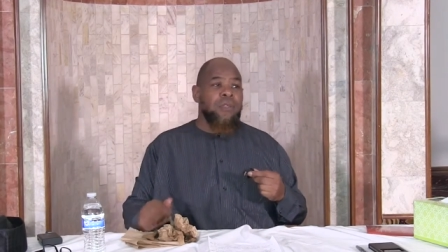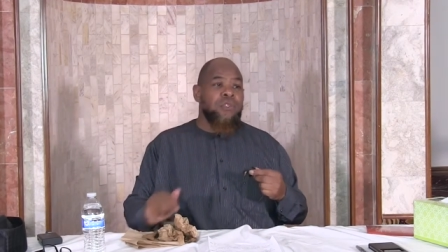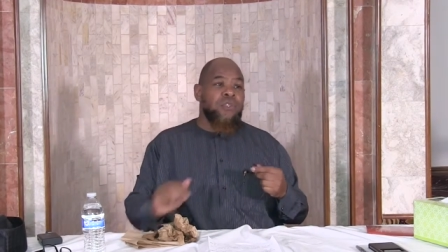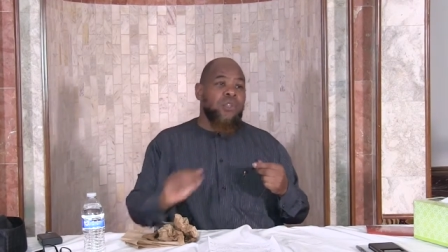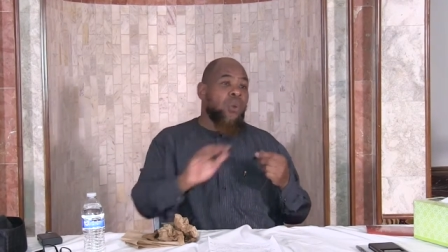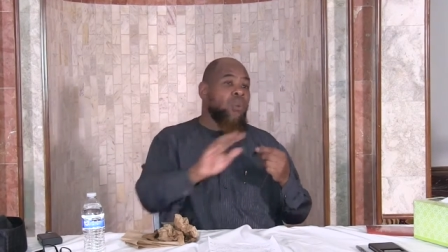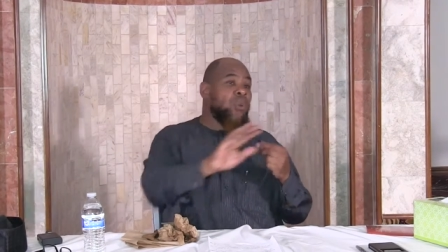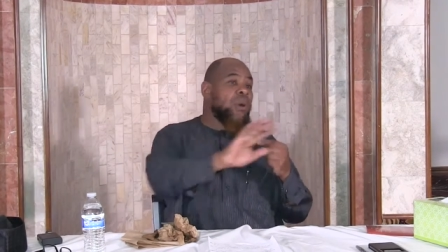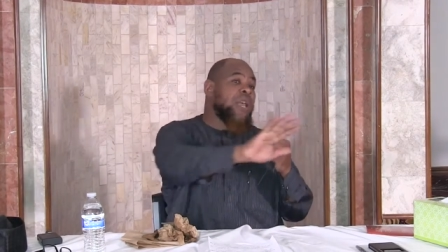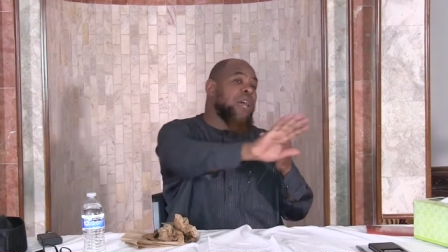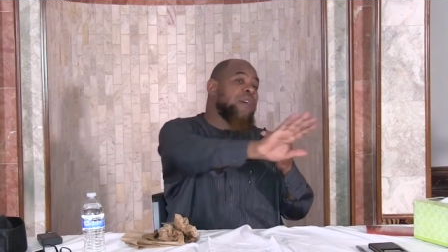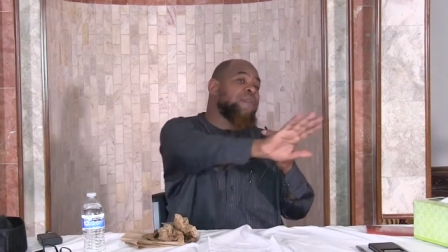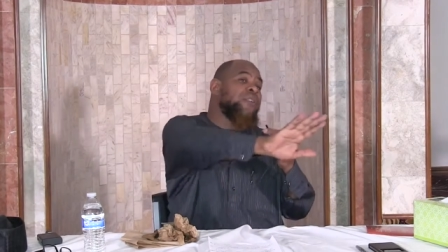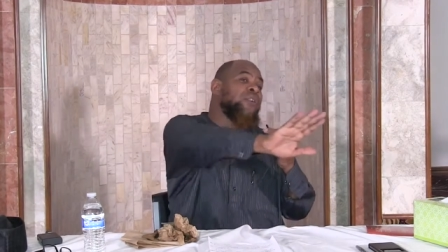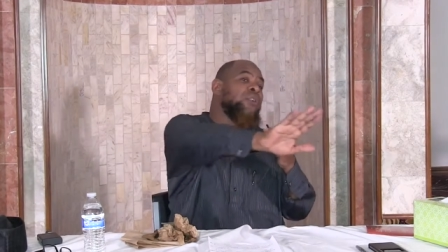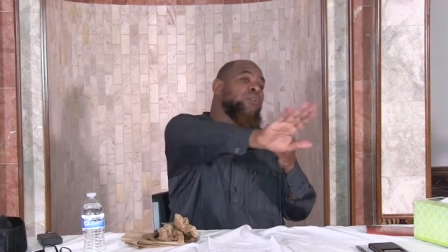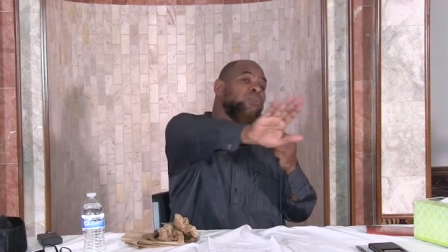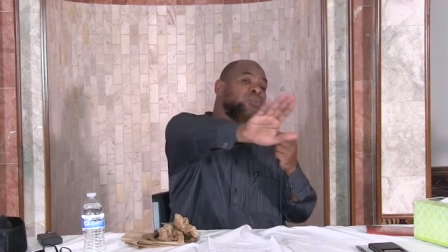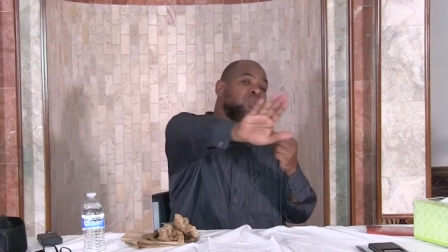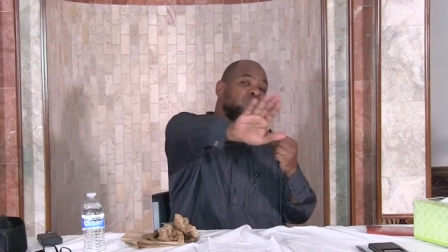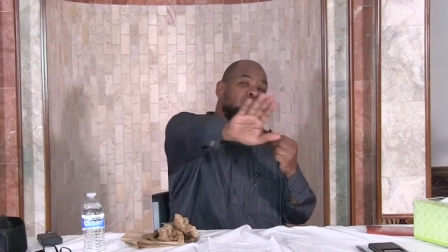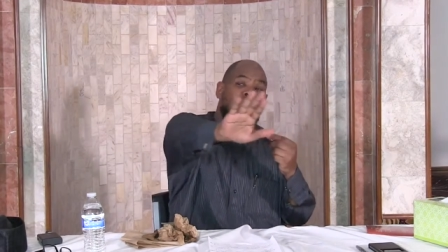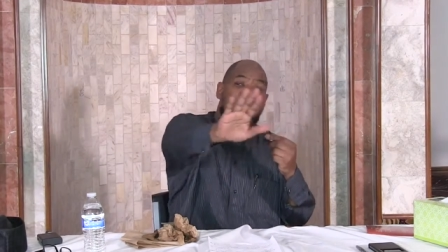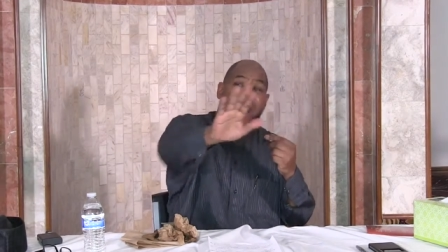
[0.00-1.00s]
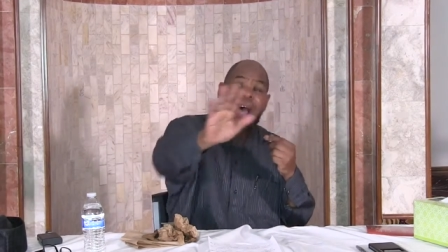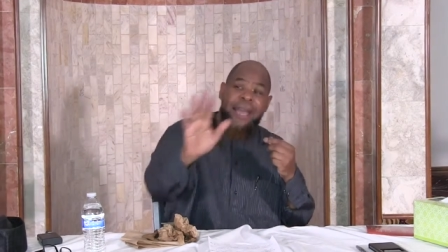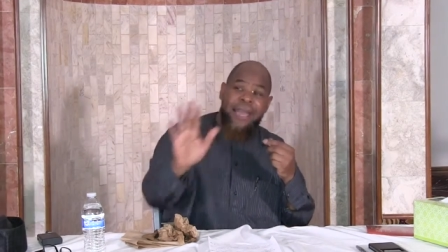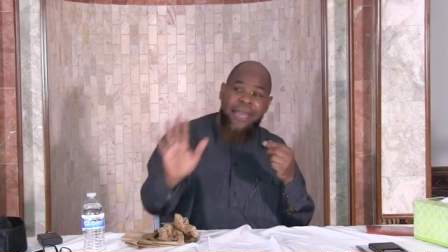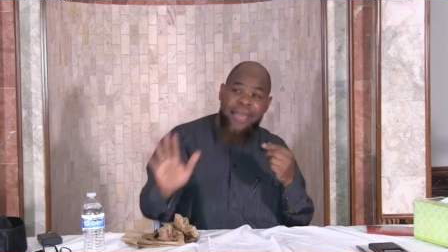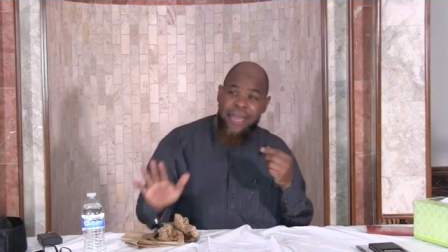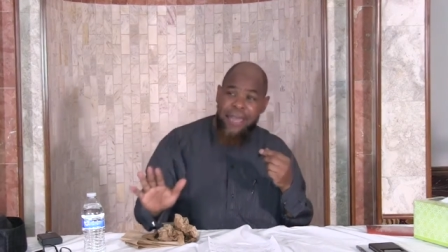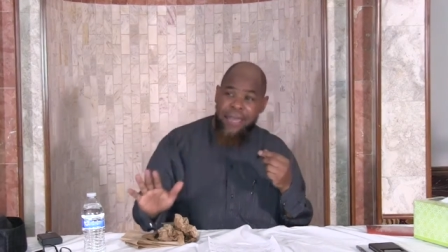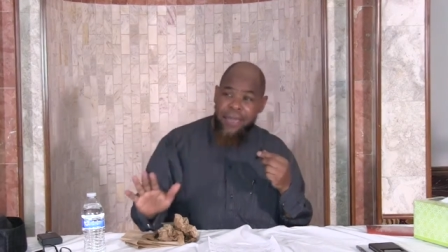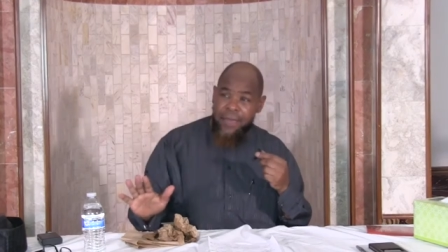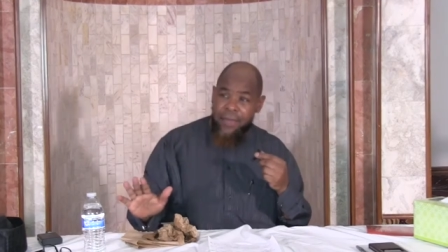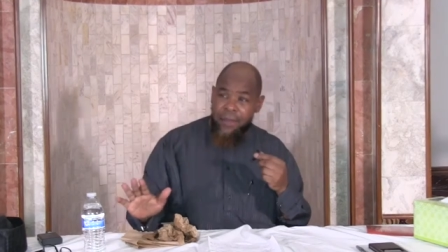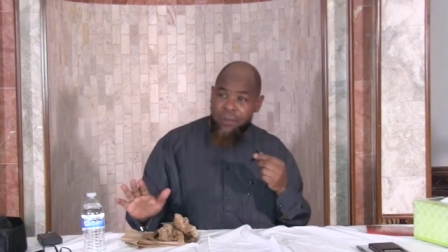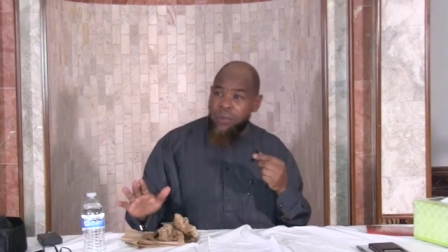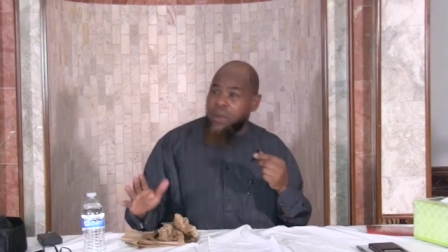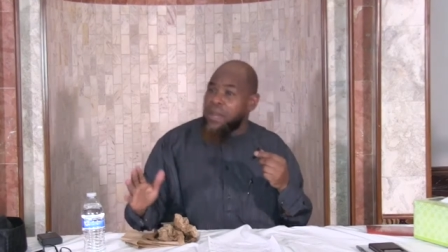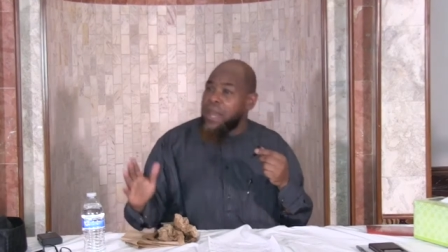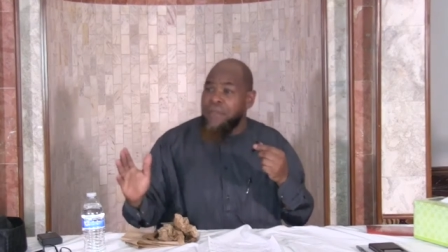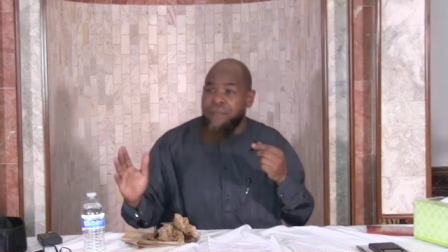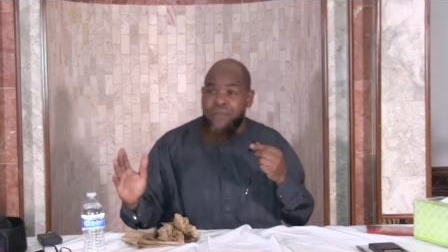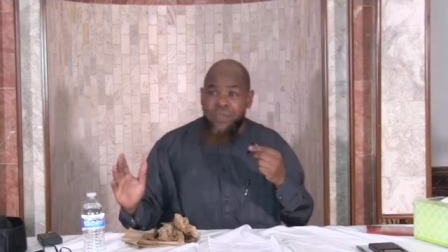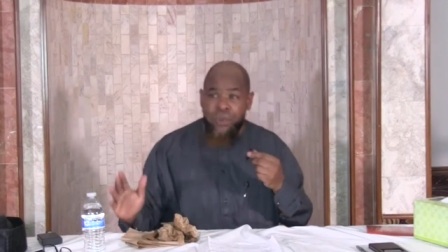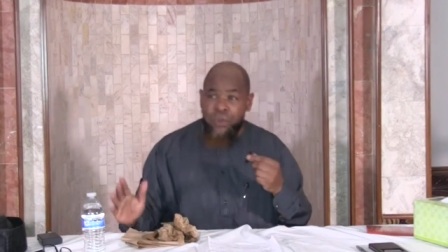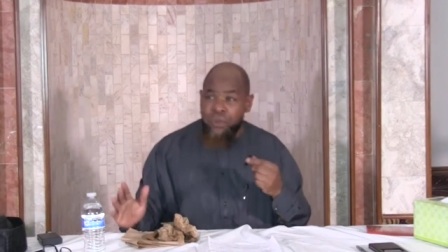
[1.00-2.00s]
So, whatever you do, Ahi,
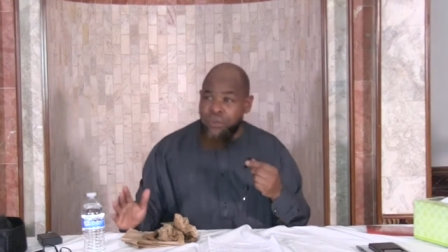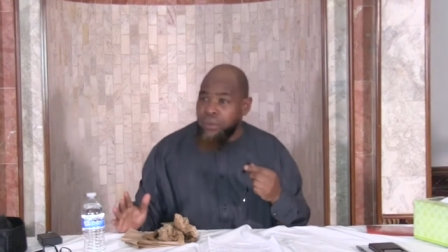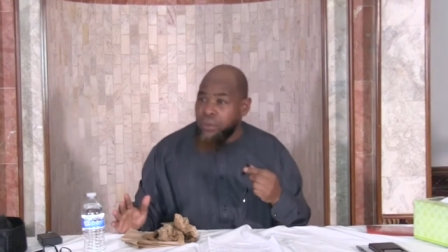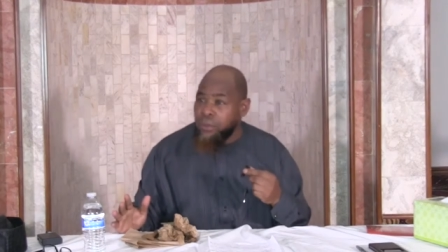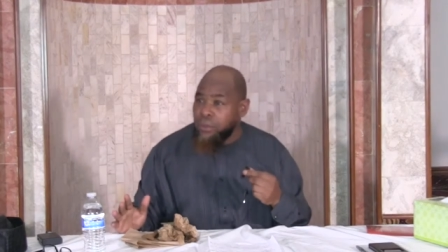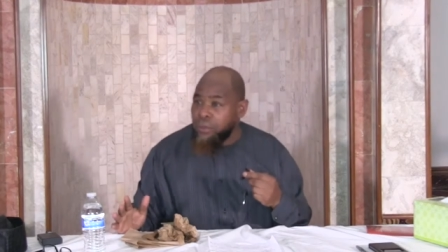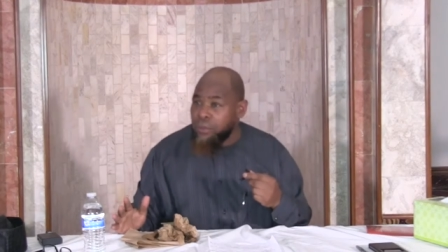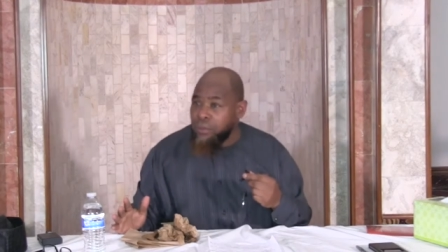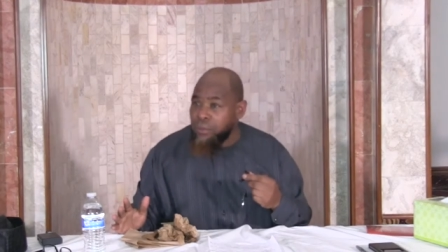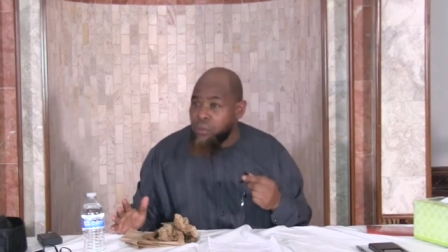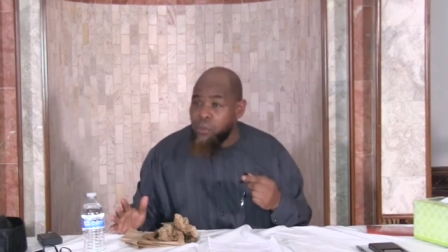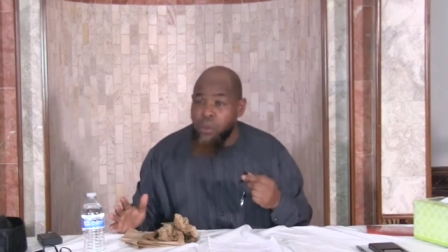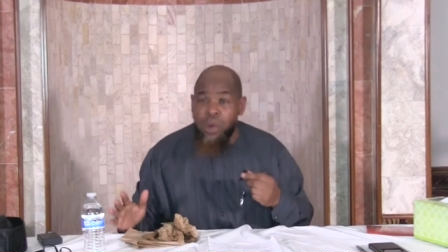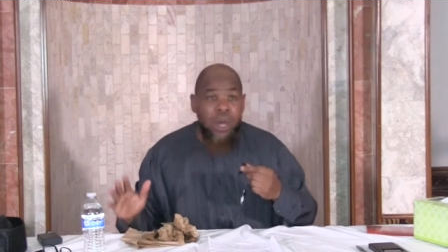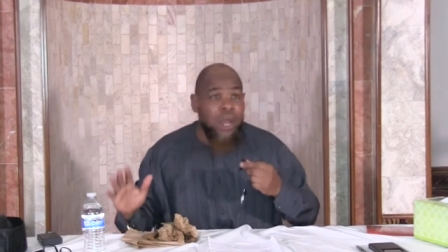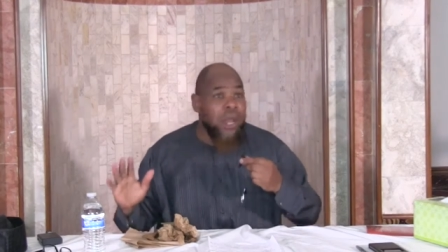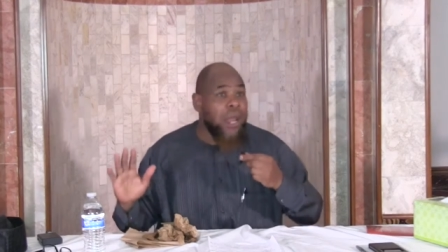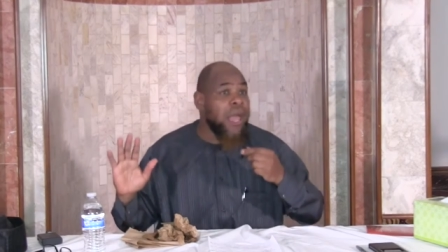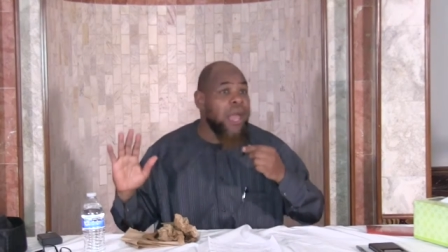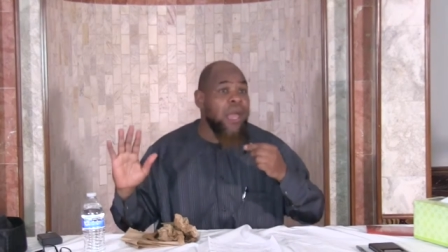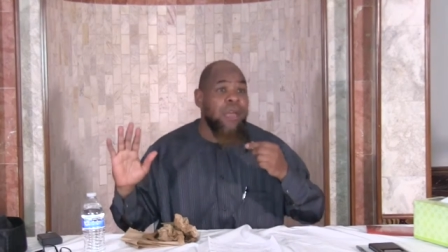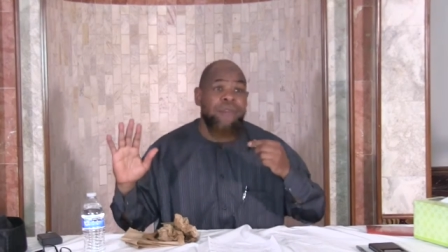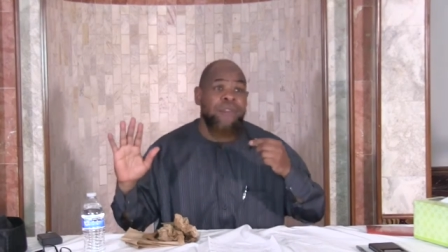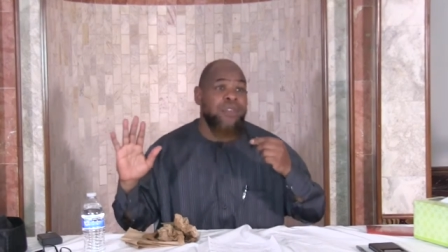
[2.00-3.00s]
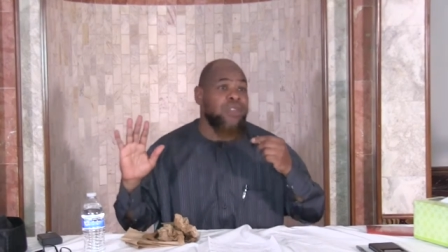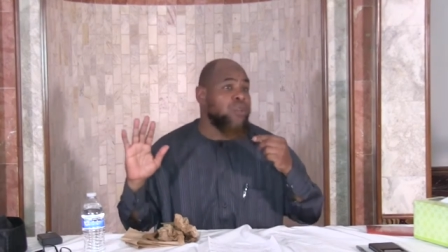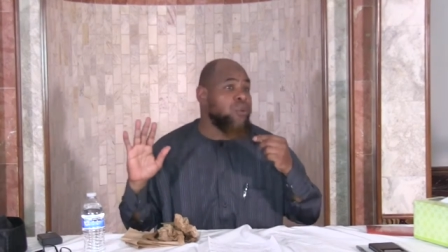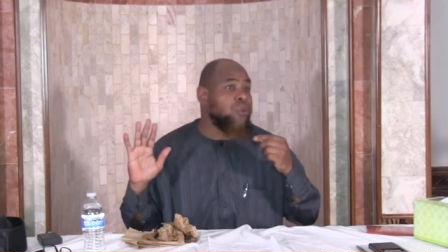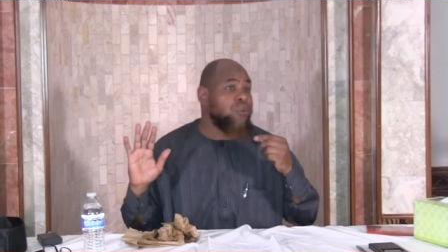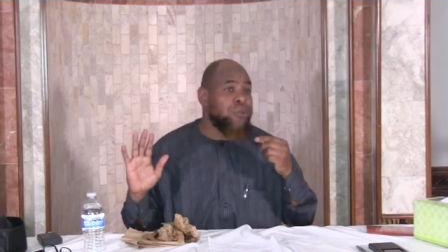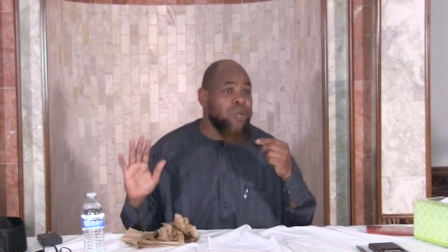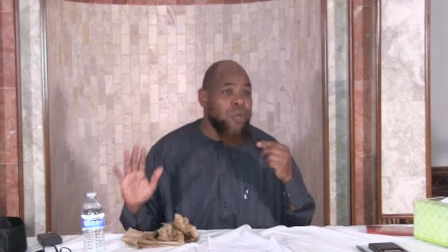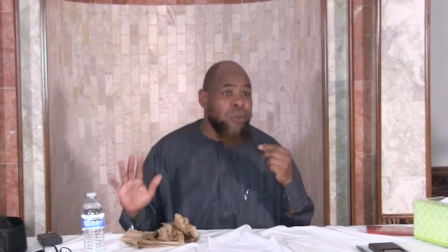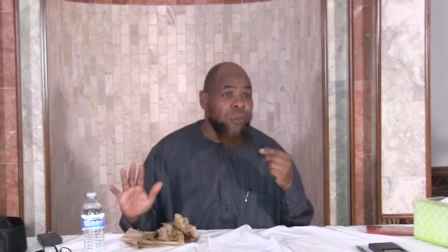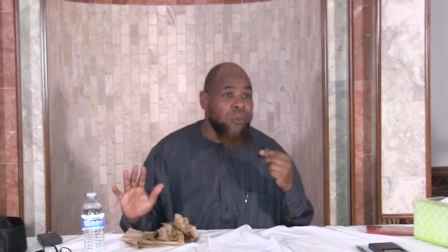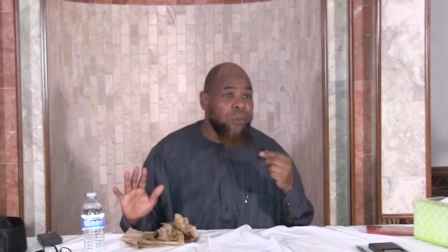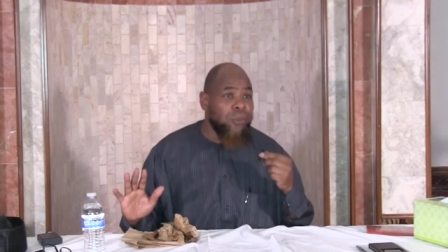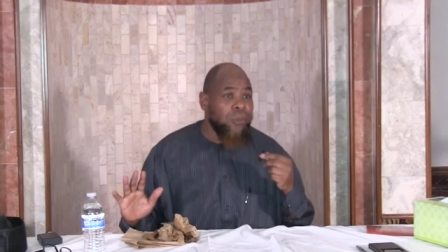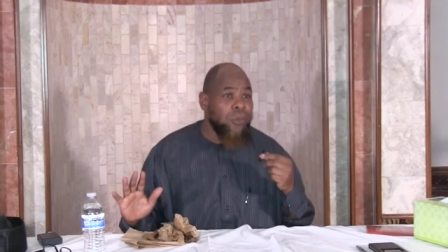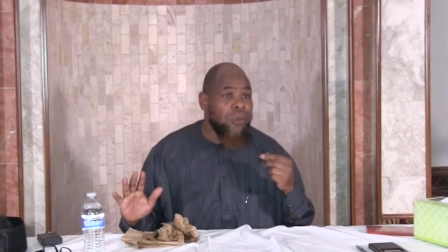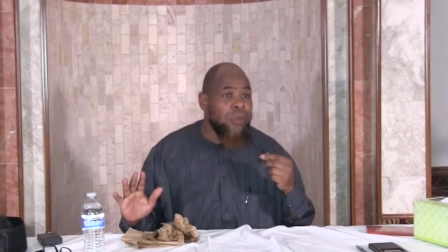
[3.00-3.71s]
whatever you do, whatever you do,